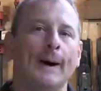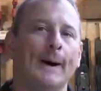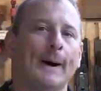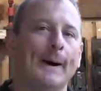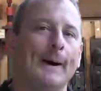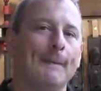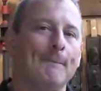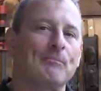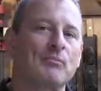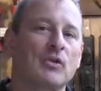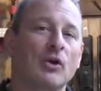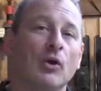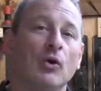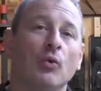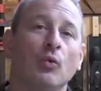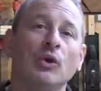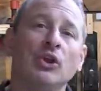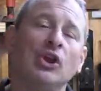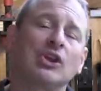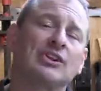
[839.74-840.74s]
Um,
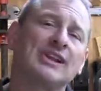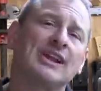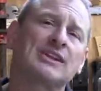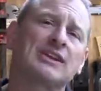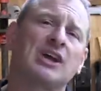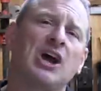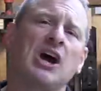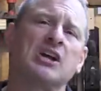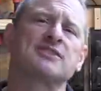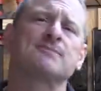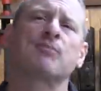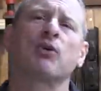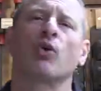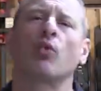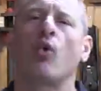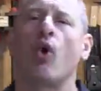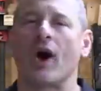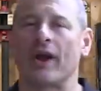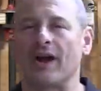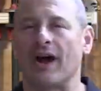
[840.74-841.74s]
we looked at cuts per
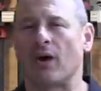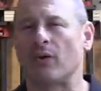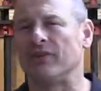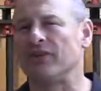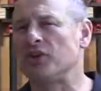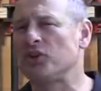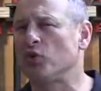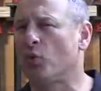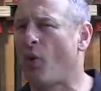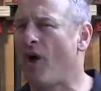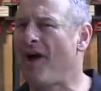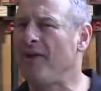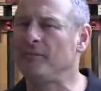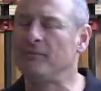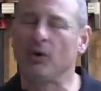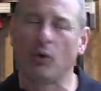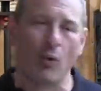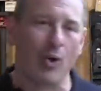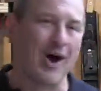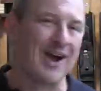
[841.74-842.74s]
watt hour. The DeWalt
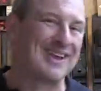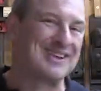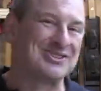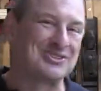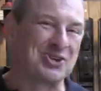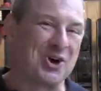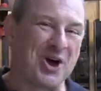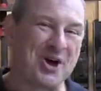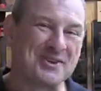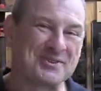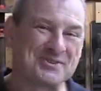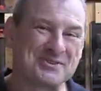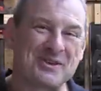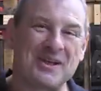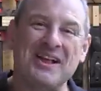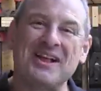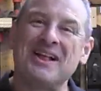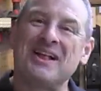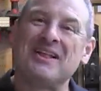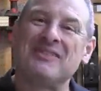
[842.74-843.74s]
Milwaukee saws
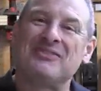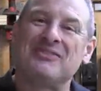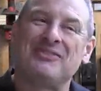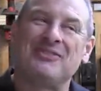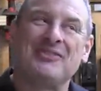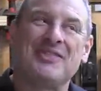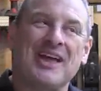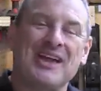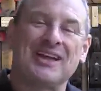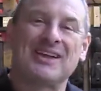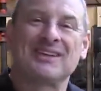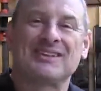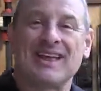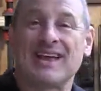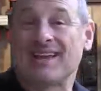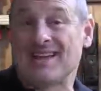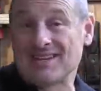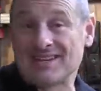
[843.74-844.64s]
they, they